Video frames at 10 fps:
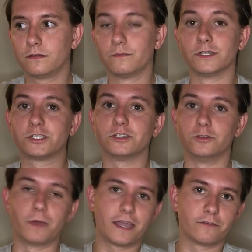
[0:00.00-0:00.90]
which
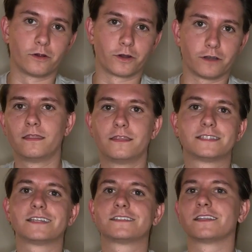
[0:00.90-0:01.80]
you may have heard of.
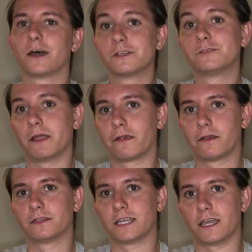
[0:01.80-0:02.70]
This has the lowest
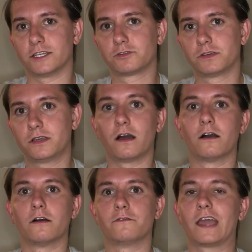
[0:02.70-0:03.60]
barrier to entry
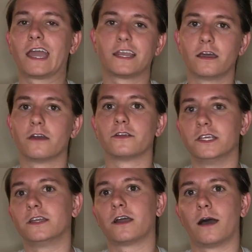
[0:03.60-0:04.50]
of any other
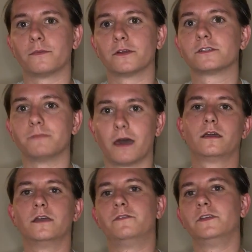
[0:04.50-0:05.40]
e-commerce method.
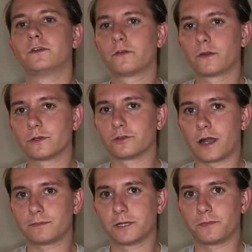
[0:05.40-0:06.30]
If you don't know what
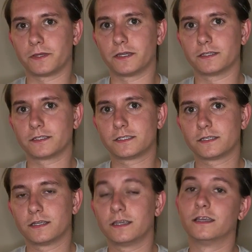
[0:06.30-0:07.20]
drop shipping
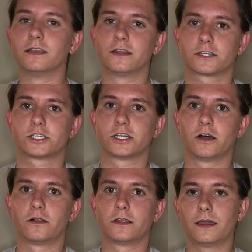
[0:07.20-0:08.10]
is, in a
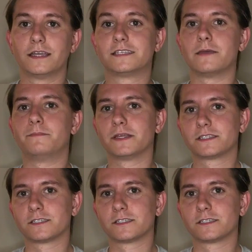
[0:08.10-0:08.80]
nutshell, it's a business